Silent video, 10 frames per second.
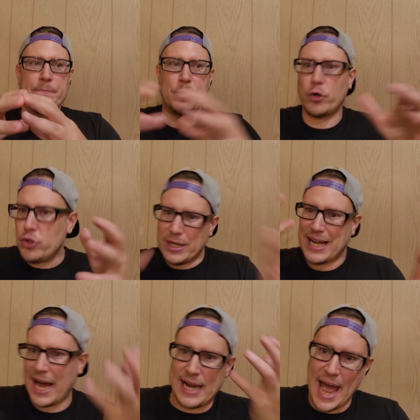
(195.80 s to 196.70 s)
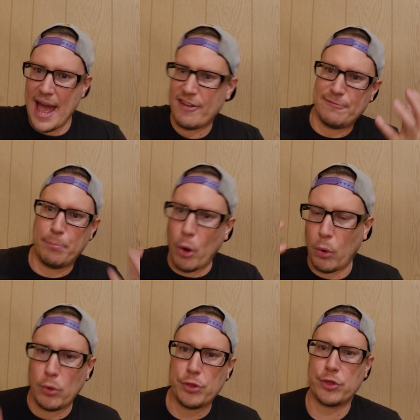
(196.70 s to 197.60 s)
you can kind of have
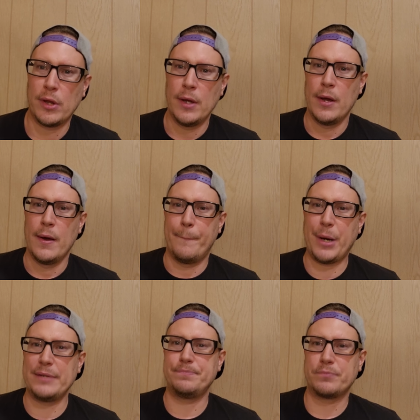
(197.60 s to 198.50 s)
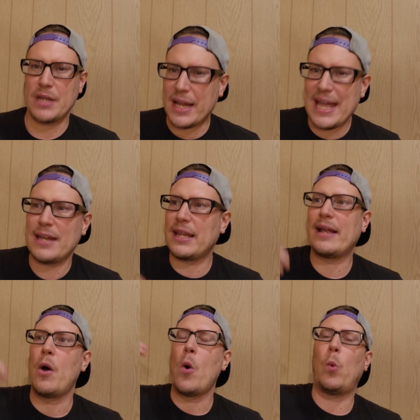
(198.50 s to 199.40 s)
both. But again,
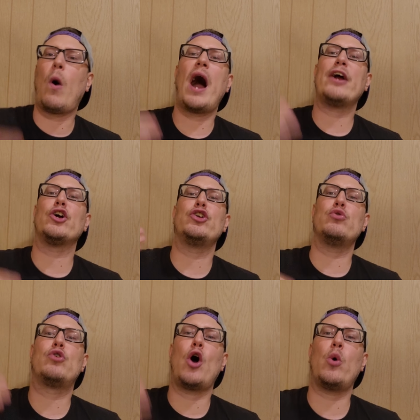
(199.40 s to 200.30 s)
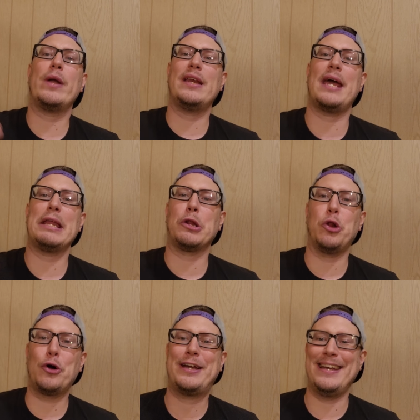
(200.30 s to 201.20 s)
why are you going and
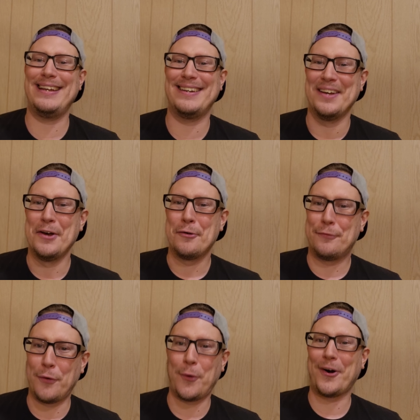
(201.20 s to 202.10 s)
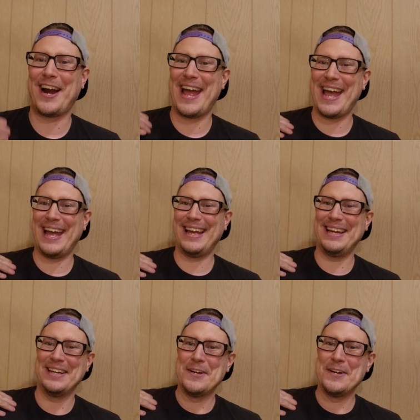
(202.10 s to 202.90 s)
looking for another